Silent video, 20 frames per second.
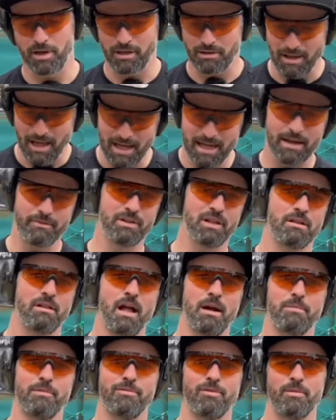I like having the
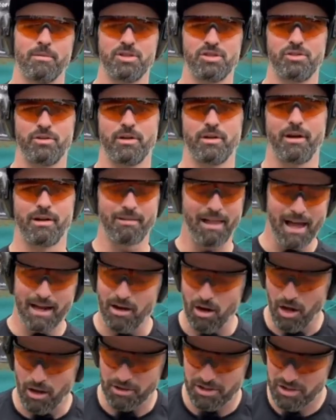Glock Performance Trigger. I like
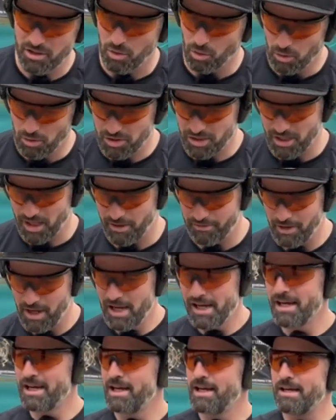all this cool
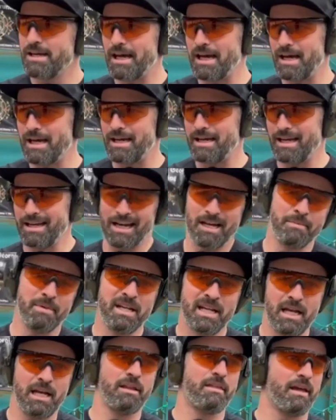stuff. It doesn't
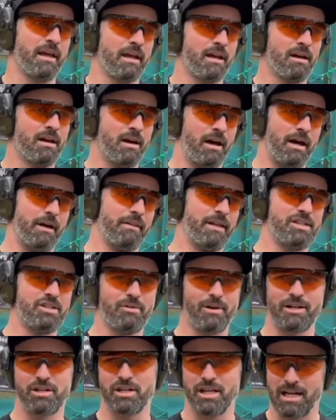mean anything unless you
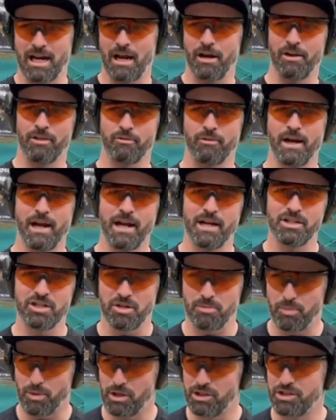actually get out on the range and
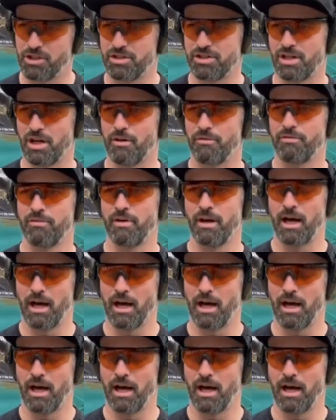you push yourself.